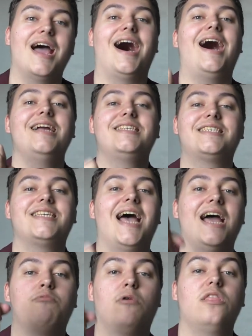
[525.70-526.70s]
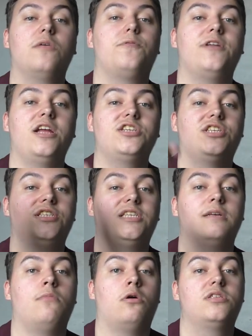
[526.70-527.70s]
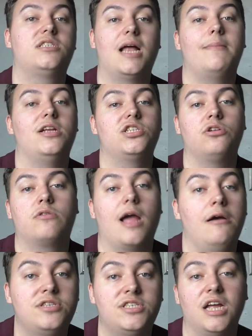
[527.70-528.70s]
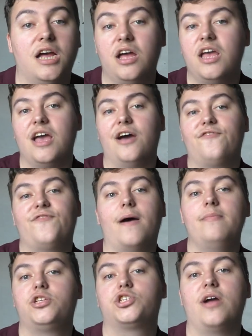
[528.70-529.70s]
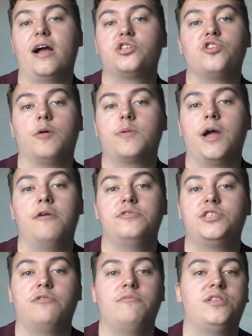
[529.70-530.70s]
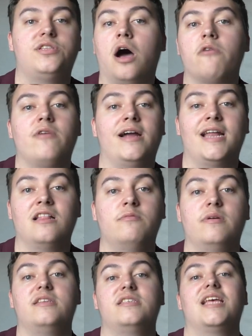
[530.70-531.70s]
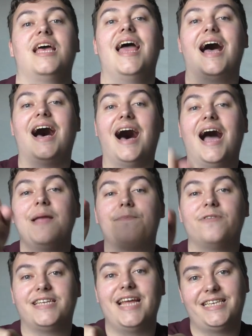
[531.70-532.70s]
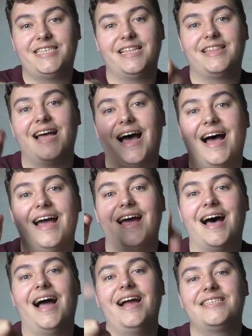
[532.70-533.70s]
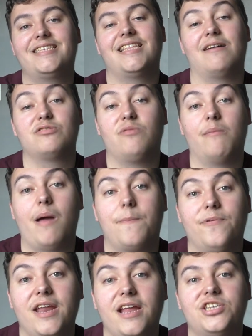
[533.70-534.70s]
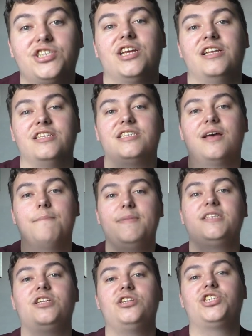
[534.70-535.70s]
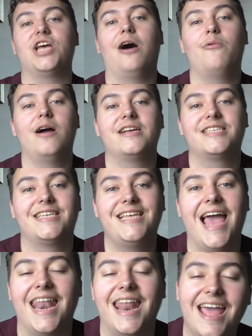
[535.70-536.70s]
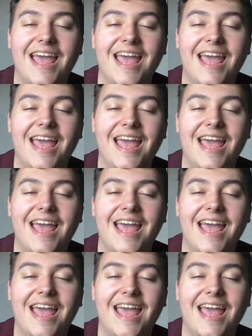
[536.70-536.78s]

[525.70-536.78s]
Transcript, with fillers: I said one of the predictions is a multi-dimensional coaster, a family track drop coaster with dark ride elements. I predicted that. I said that was one of my predictions. Mystic Chall works again.